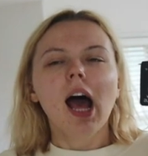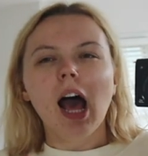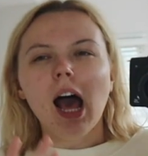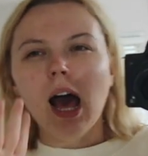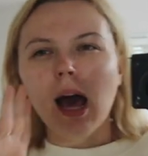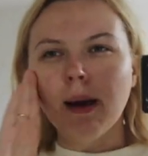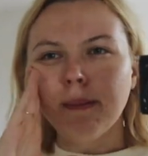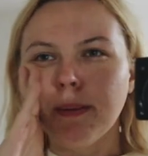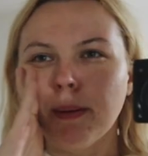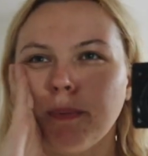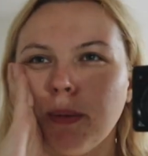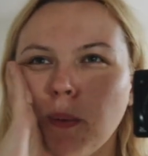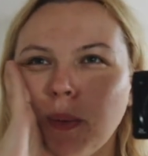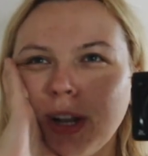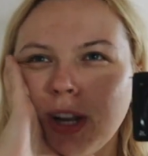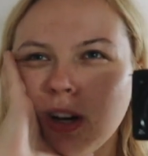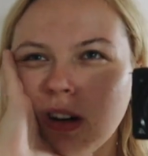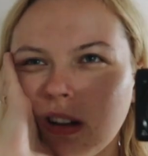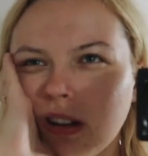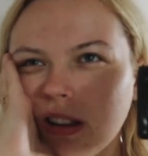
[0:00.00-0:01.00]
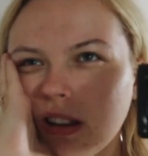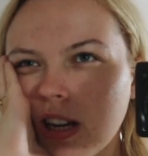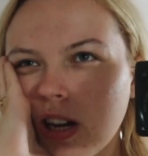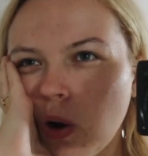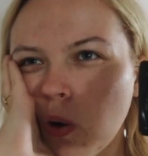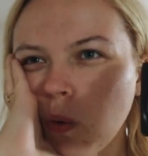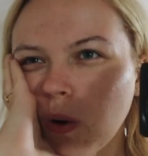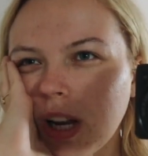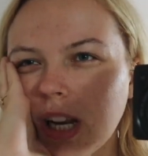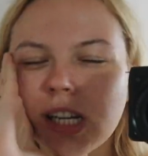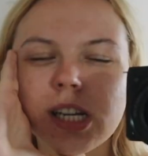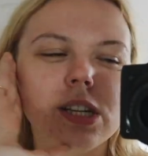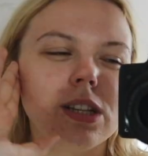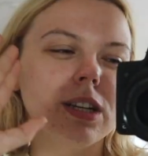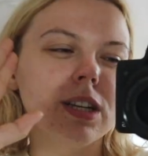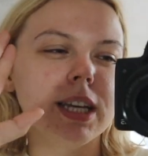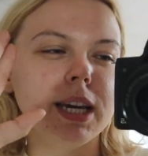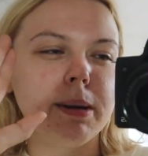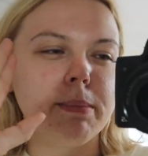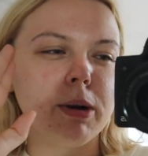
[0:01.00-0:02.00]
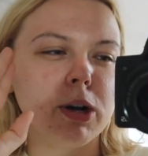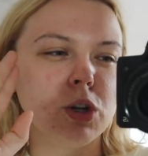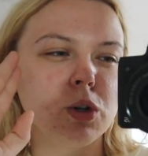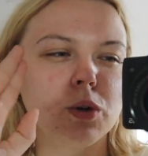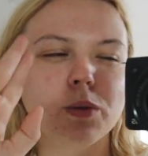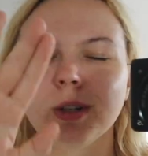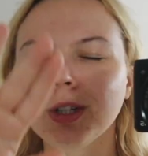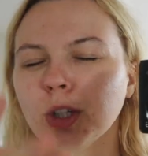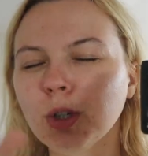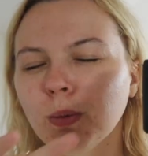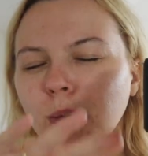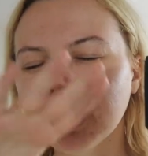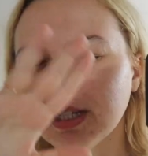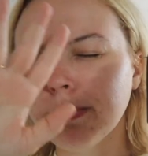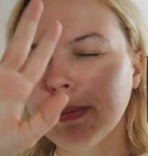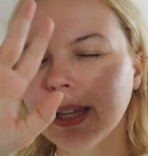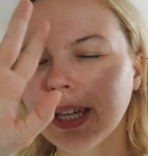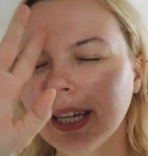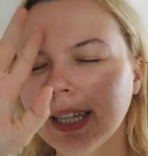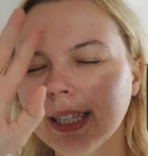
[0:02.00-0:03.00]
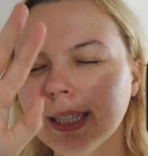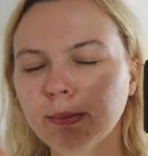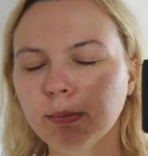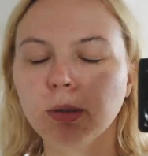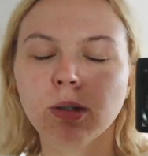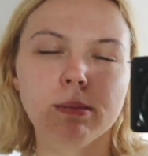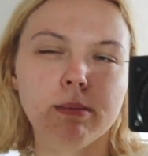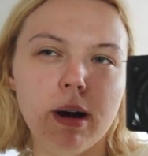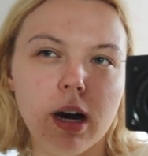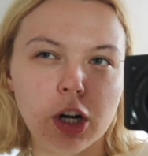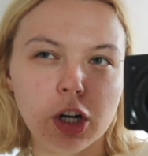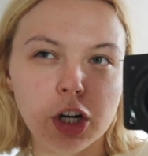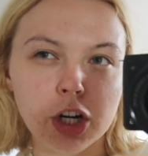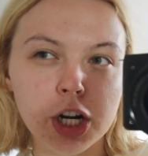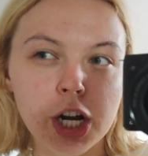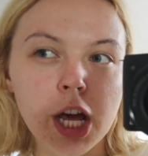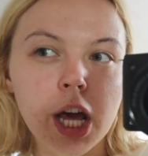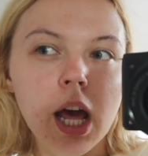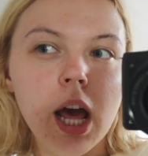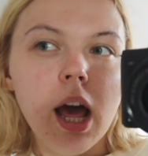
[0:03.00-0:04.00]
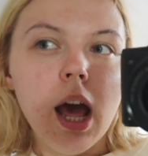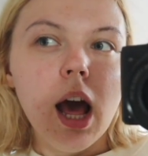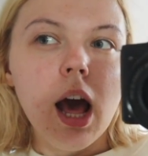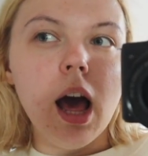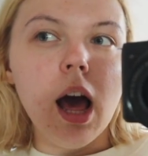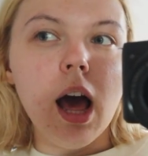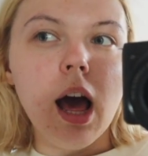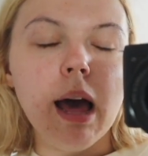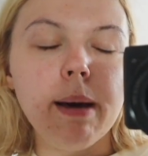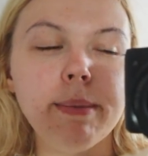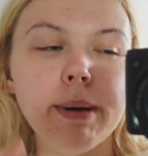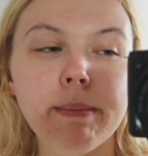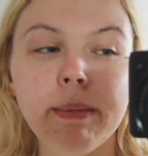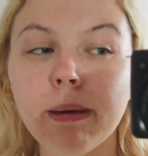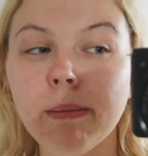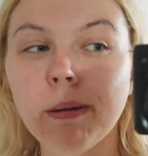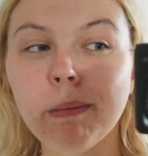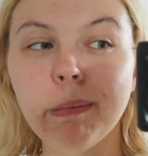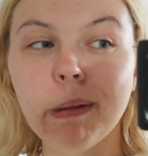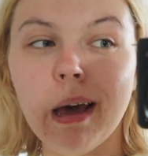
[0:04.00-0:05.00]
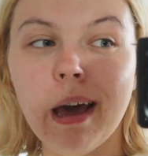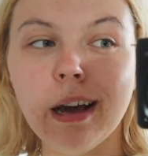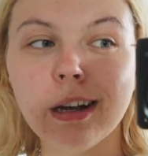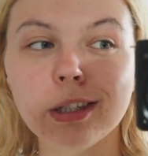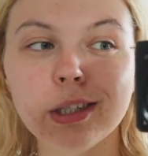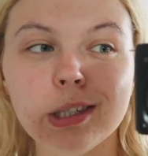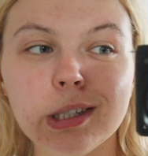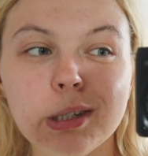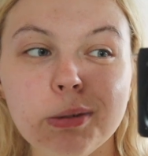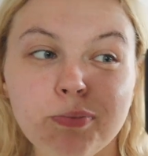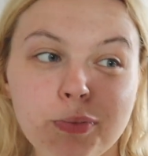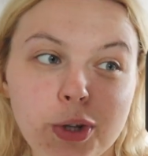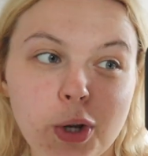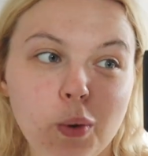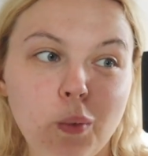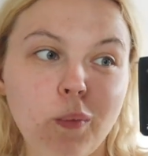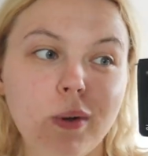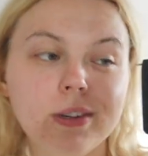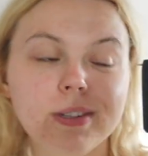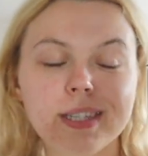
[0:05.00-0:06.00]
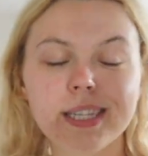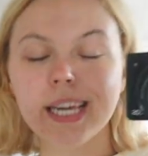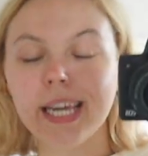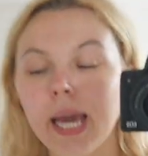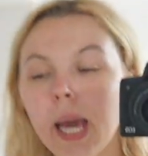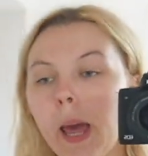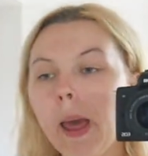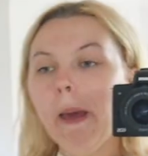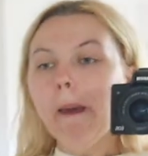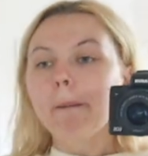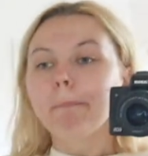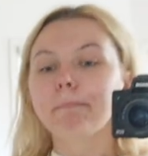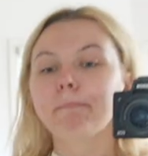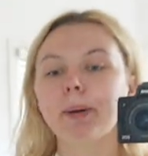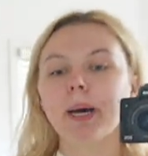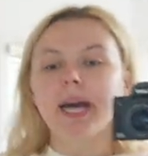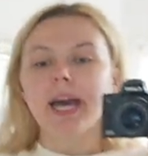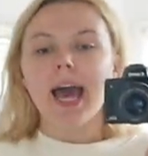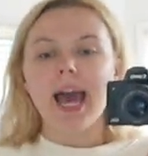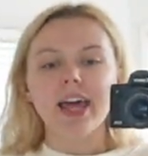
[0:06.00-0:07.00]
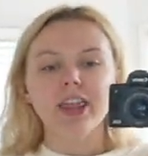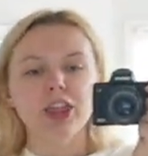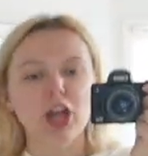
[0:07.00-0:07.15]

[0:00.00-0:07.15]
Um, but we don't want it to look like a barn door. We just want it to be like simple and modern um, and maybe black, so we'll see. But I